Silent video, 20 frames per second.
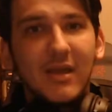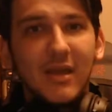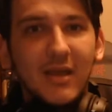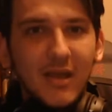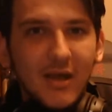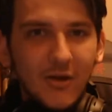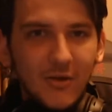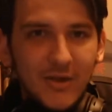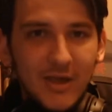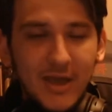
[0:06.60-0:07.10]

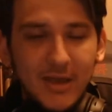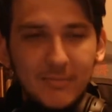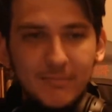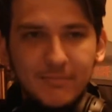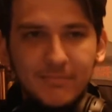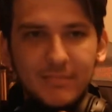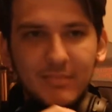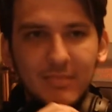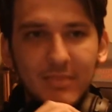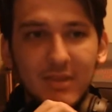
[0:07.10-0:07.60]
Okay.
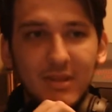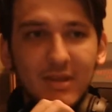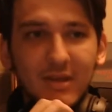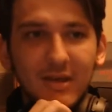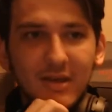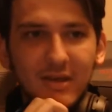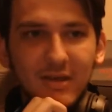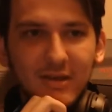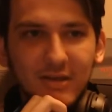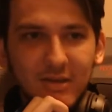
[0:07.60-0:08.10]

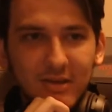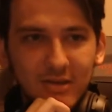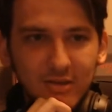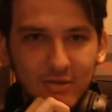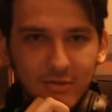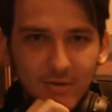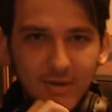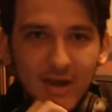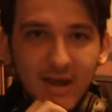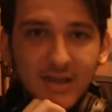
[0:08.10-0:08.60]

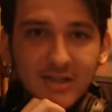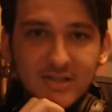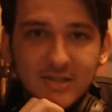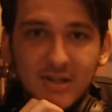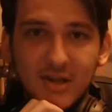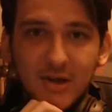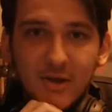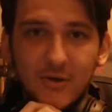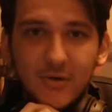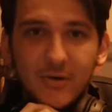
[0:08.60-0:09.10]
You guys
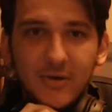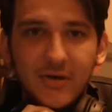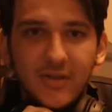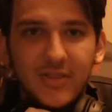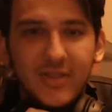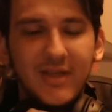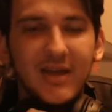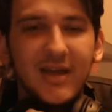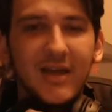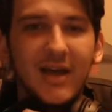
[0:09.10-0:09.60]
know
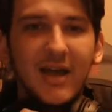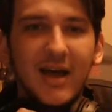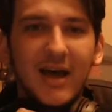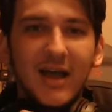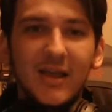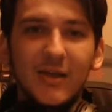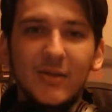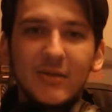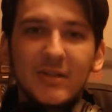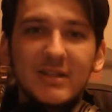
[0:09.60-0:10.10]
that
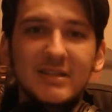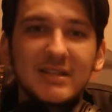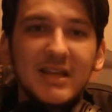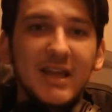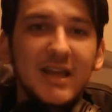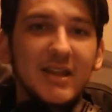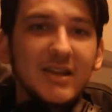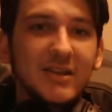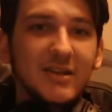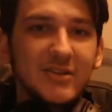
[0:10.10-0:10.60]
I only
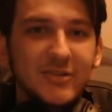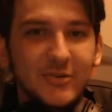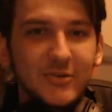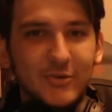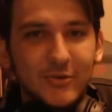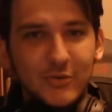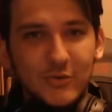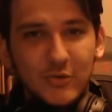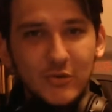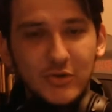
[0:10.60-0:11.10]
tend
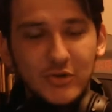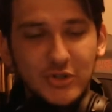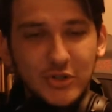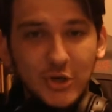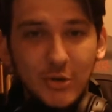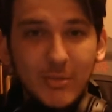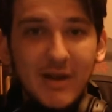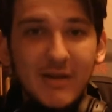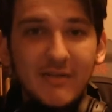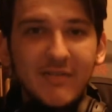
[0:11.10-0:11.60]
to
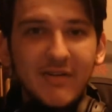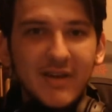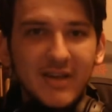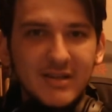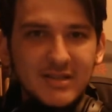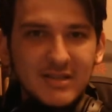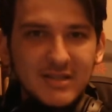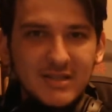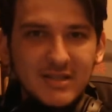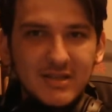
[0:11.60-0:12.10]
show my
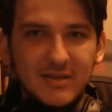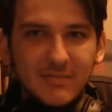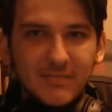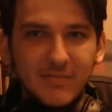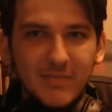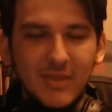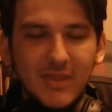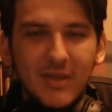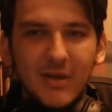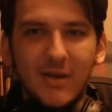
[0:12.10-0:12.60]
face
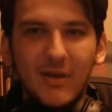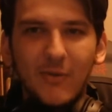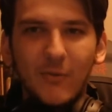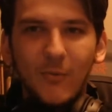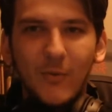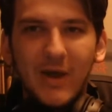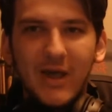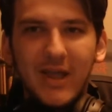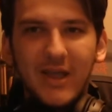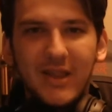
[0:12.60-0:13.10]

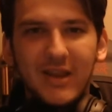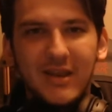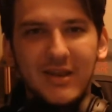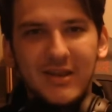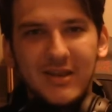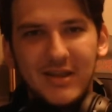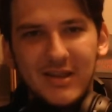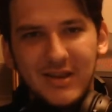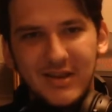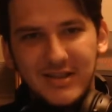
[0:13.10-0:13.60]
when
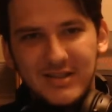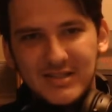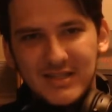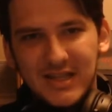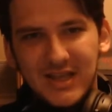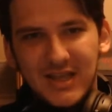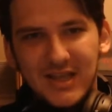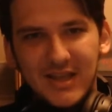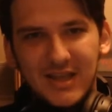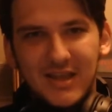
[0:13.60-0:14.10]
it is
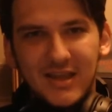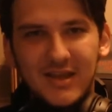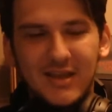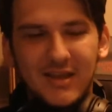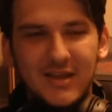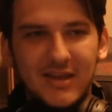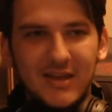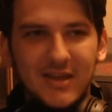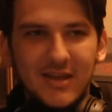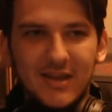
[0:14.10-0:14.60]
a
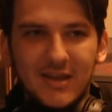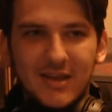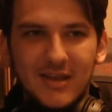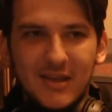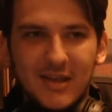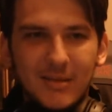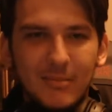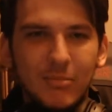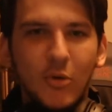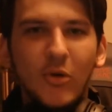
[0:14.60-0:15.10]

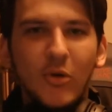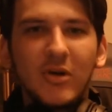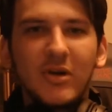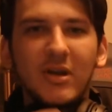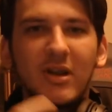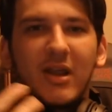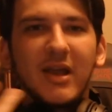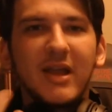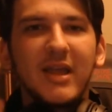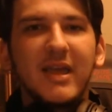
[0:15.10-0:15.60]
important
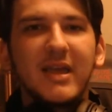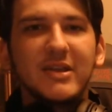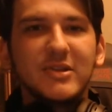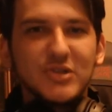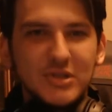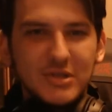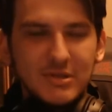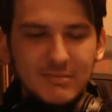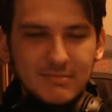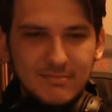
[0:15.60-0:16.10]

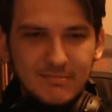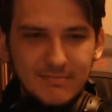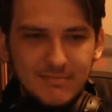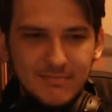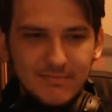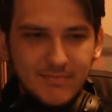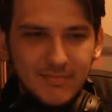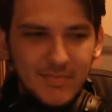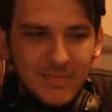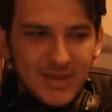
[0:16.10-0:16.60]
occasion.
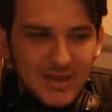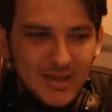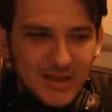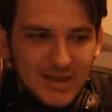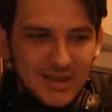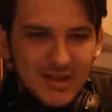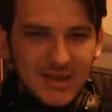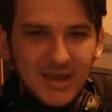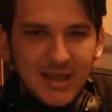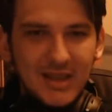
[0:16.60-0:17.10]

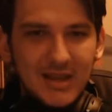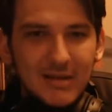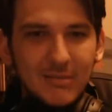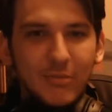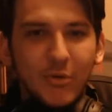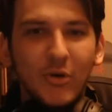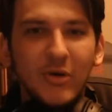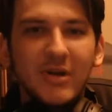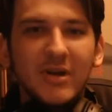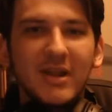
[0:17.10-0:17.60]
An
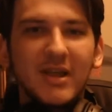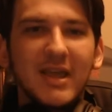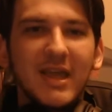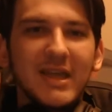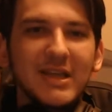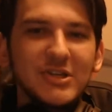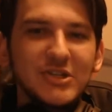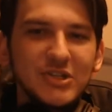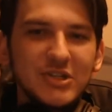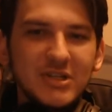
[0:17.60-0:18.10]
important
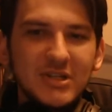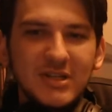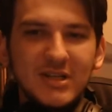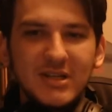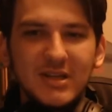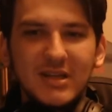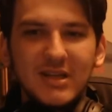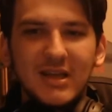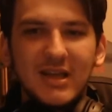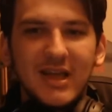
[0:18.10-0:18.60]
occasion
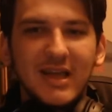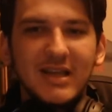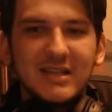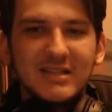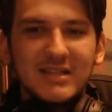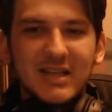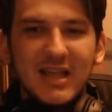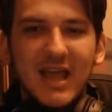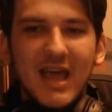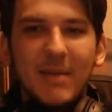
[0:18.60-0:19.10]

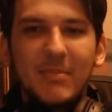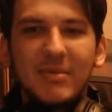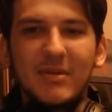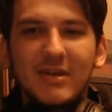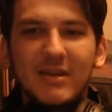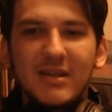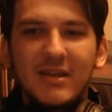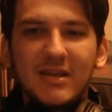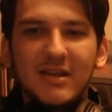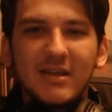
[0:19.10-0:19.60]
hasn't
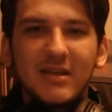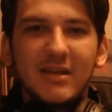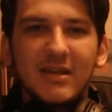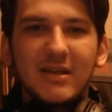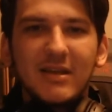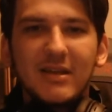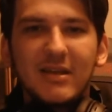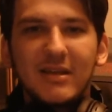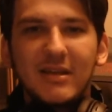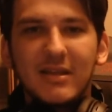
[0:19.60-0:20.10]
happened
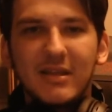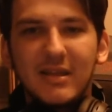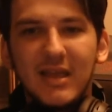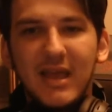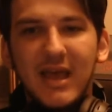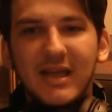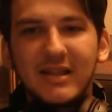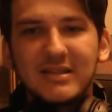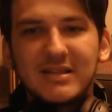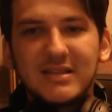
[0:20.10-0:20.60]

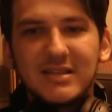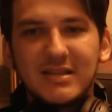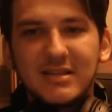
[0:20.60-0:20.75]
yet.